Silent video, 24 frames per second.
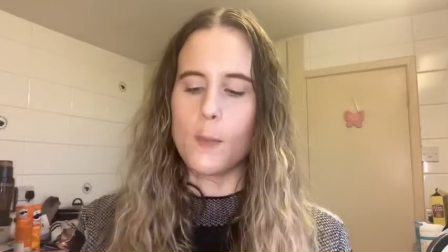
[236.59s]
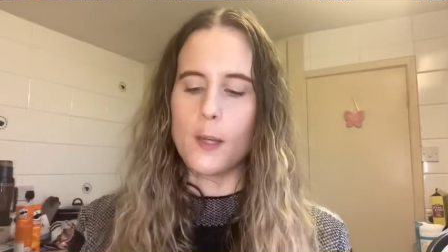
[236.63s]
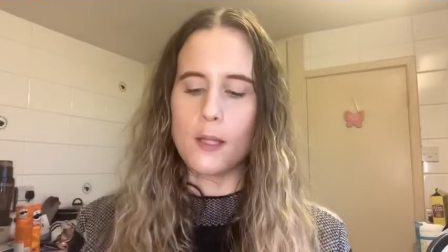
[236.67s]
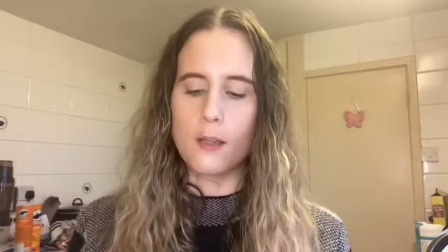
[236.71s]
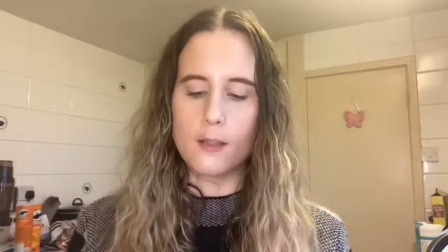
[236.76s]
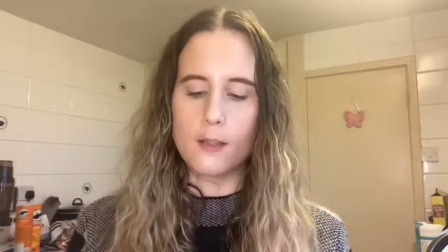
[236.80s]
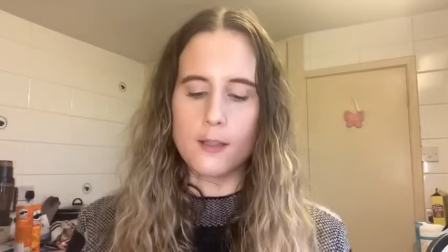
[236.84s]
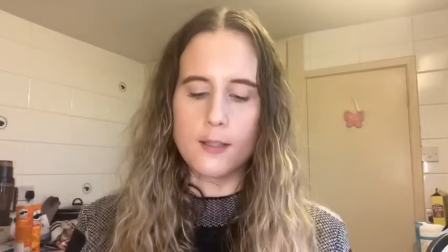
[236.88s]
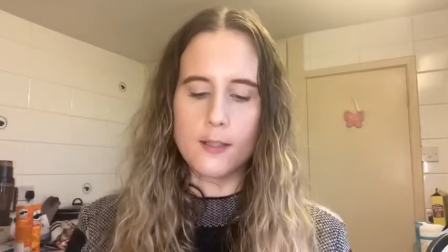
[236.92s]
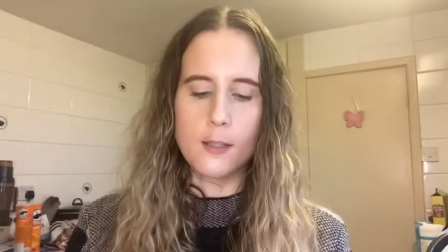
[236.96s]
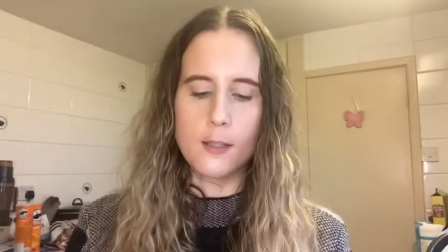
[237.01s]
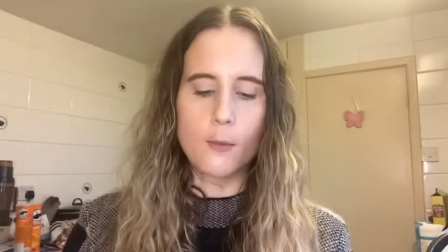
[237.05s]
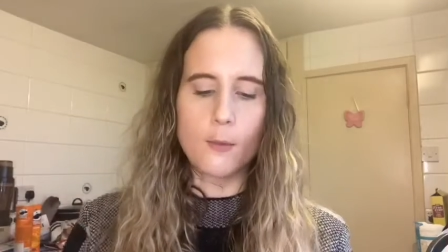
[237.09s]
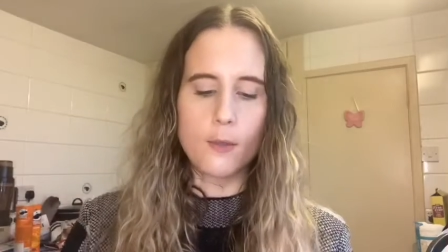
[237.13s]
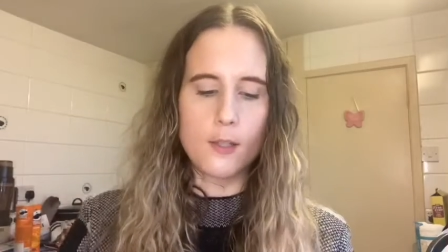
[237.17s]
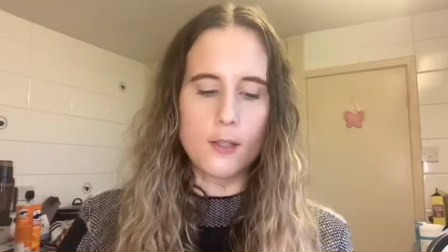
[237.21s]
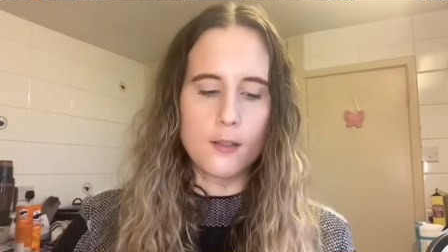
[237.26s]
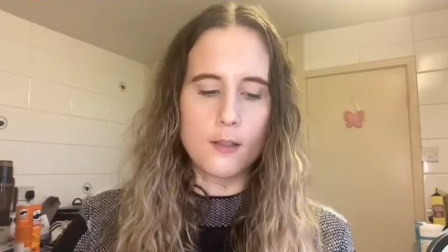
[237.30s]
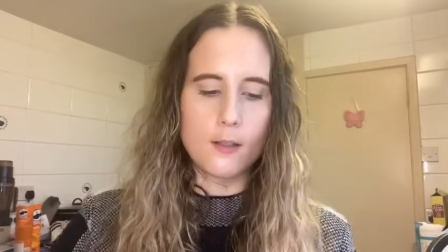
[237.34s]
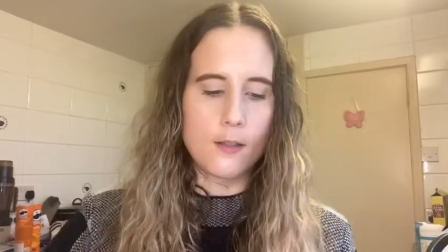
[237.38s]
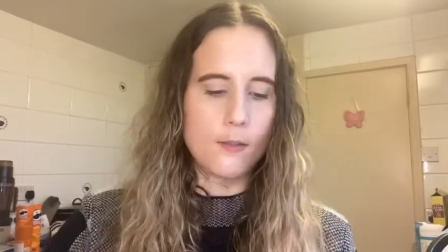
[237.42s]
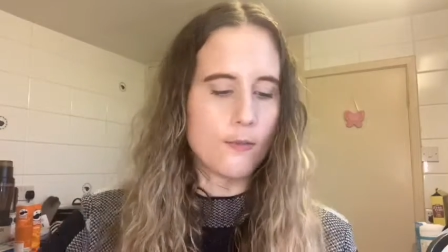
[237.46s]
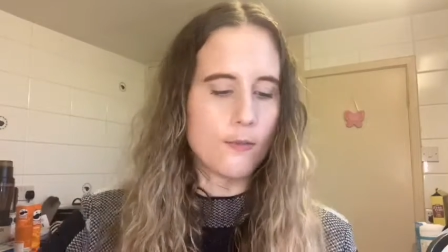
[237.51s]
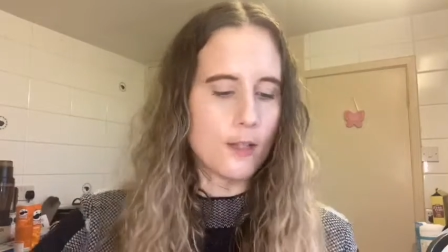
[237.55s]
Let's see what if
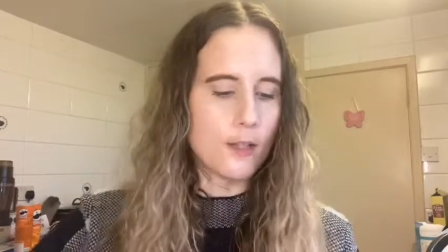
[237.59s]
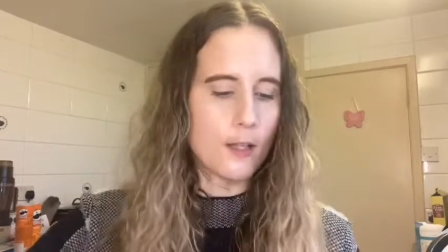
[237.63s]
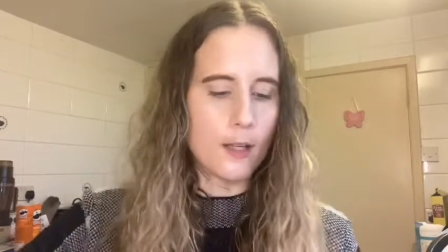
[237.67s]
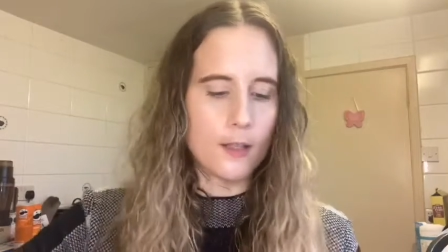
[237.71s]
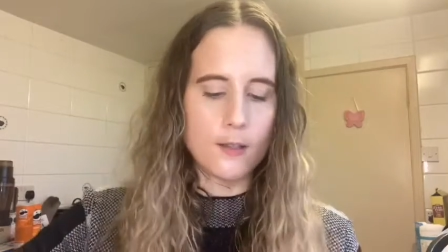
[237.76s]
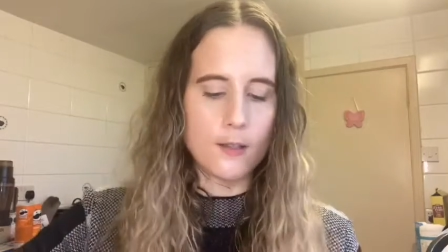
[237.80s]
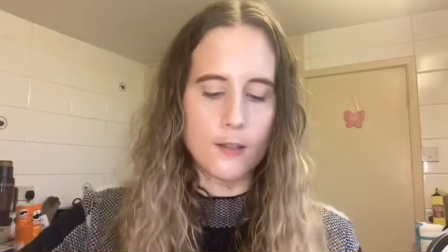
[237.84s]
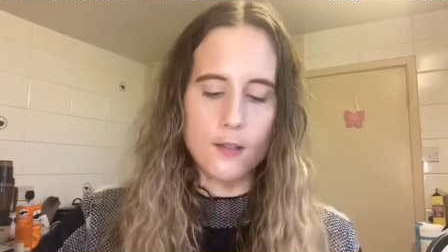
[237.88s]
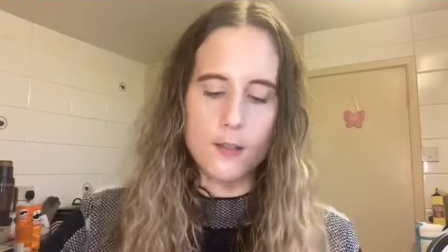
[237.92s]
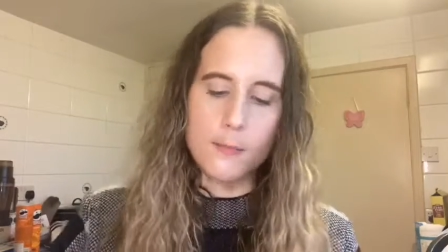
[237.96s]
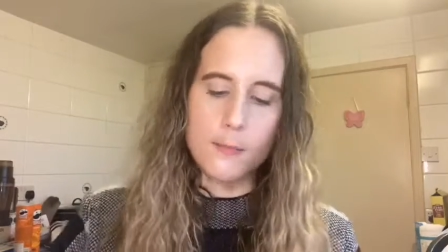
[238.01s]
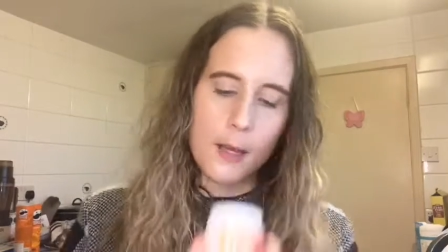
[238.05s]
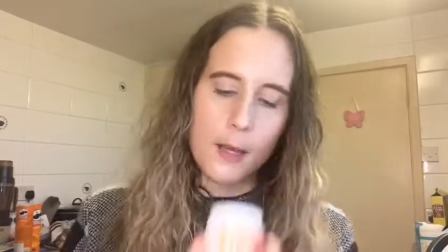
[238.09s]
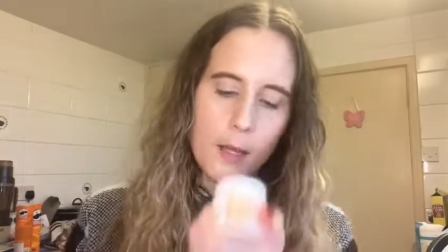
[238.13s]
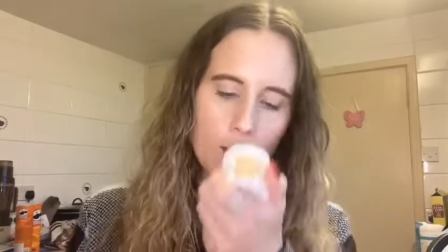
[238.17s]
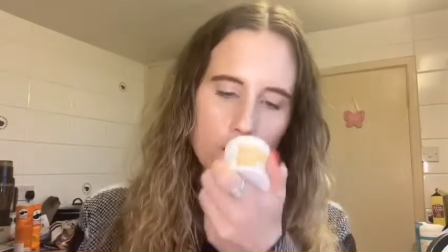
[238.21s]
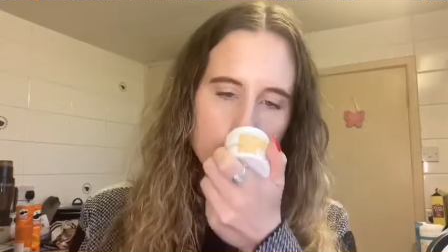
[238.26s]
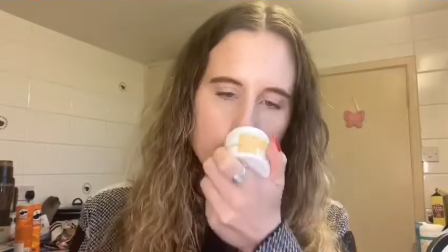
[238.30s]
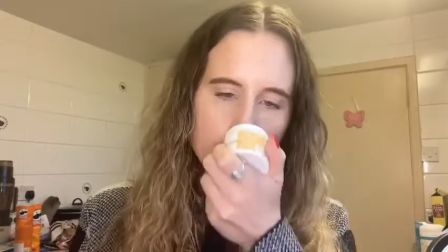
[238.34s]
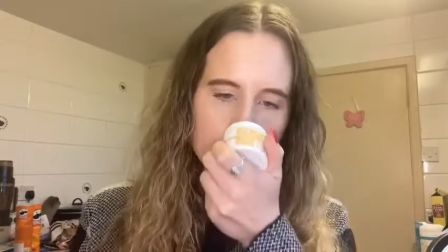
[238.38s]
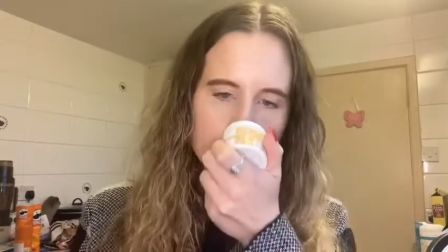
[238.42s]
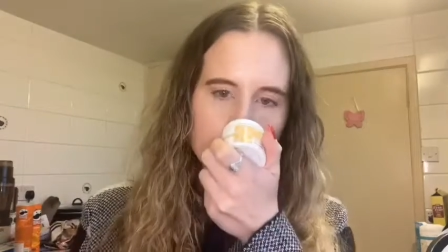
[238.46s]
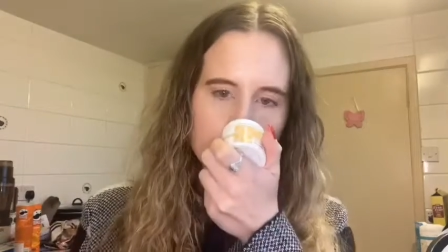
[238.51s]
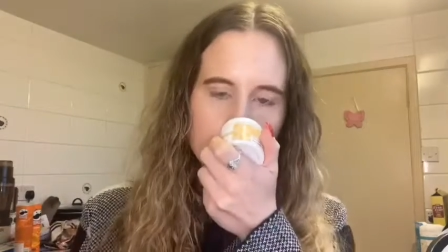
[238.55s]
it has a smell.
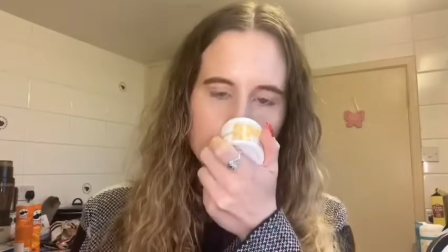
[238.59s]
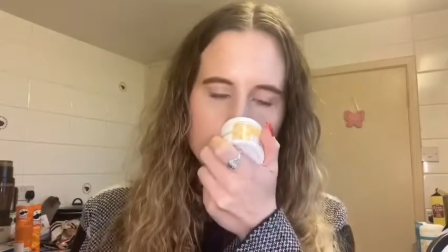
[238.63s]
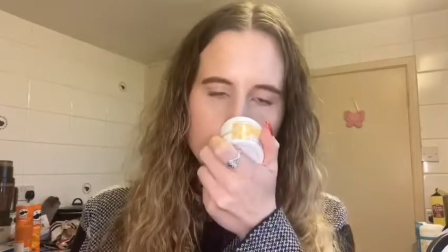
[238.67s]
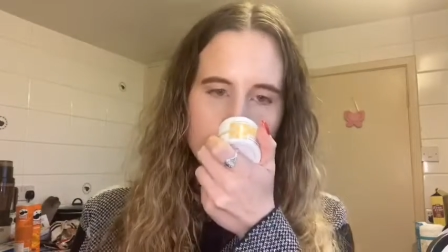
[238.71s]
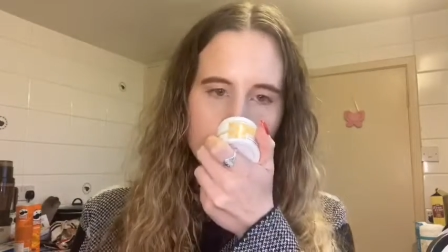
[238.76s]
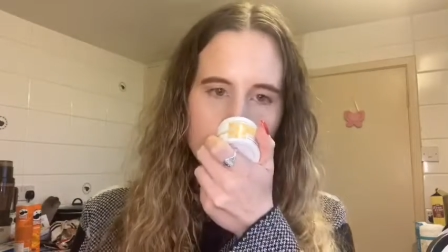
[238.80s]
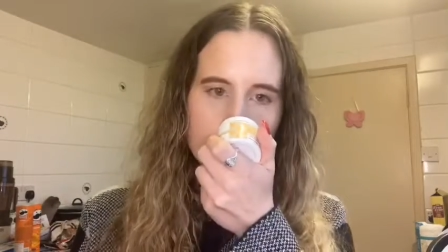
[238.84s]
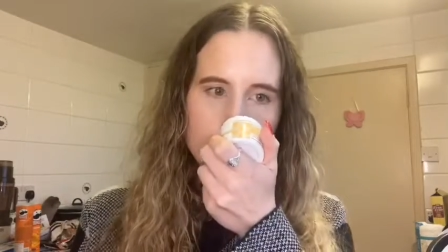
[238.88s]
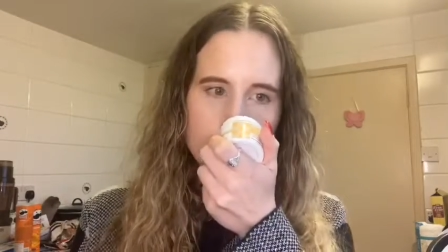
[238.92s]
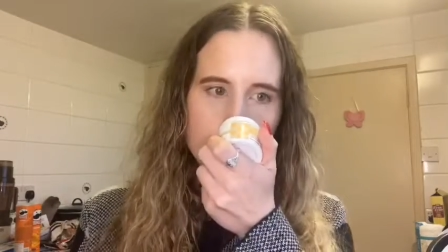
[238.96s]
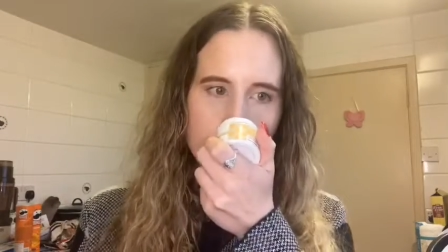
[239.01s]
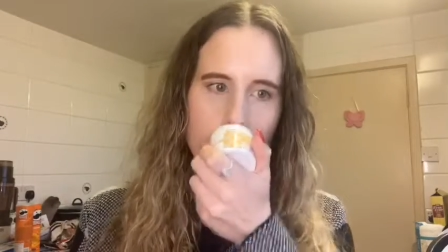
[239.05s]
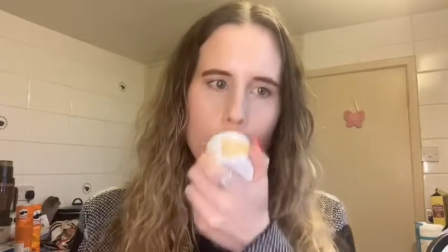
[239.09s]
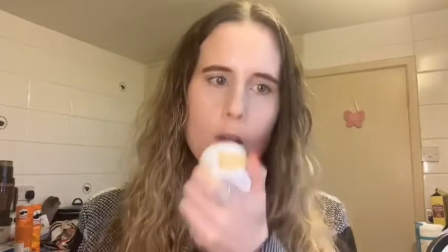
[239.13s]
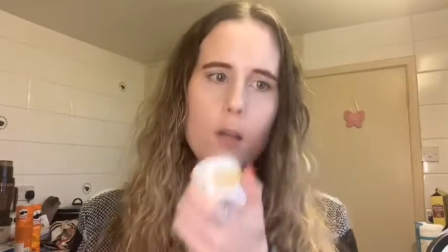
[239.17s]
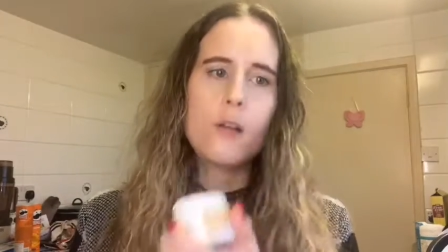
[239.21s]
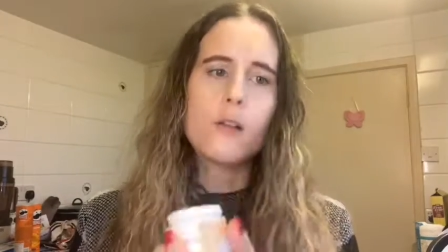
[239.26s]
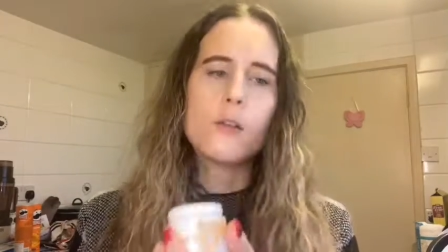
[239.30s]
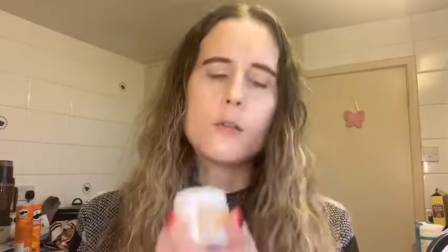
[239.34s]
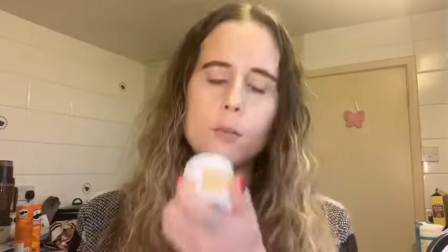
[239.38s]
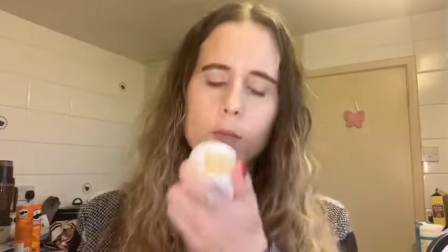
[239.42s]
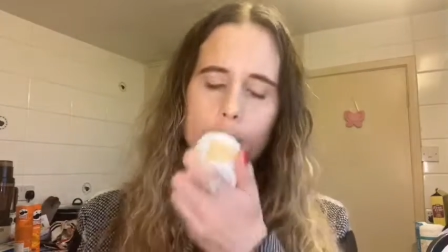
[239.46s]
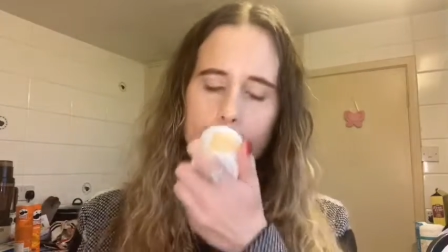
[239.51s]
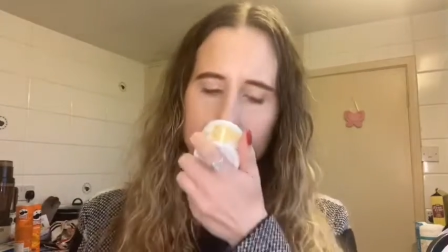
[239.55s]
Oh
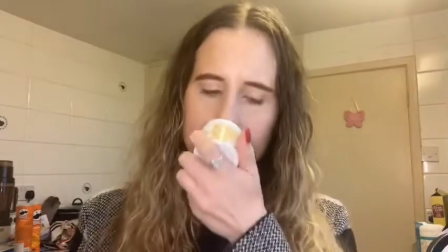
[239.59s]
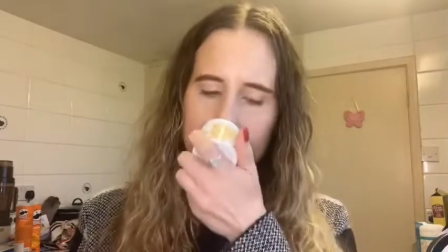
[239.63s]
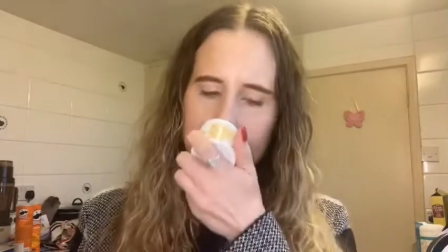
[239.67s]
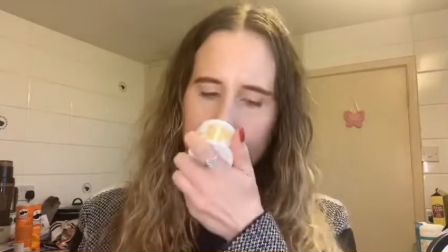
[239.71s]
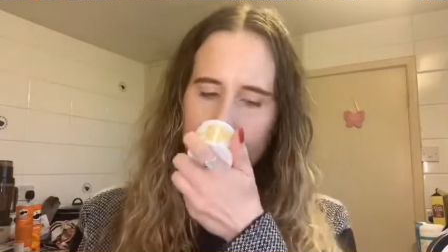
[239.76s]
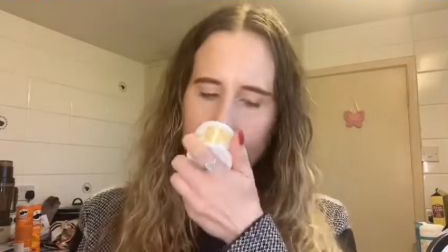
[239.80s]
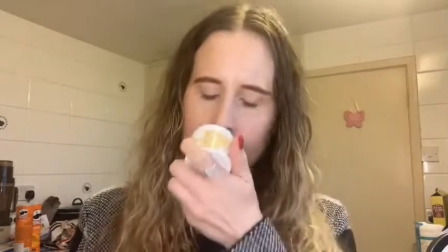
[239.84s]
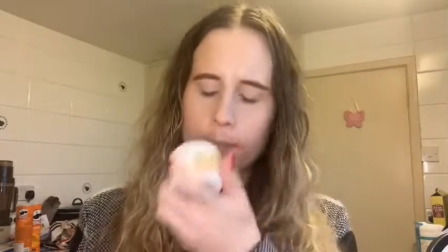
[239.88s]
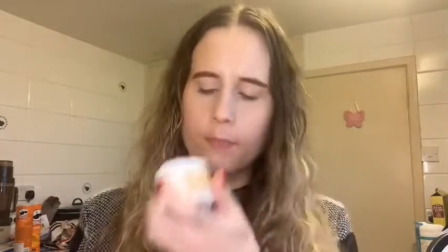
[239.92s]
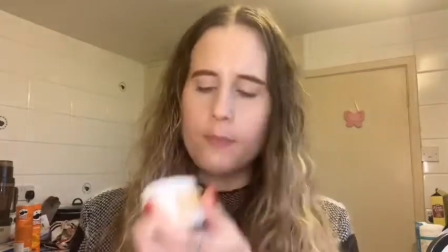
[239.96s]
yeah,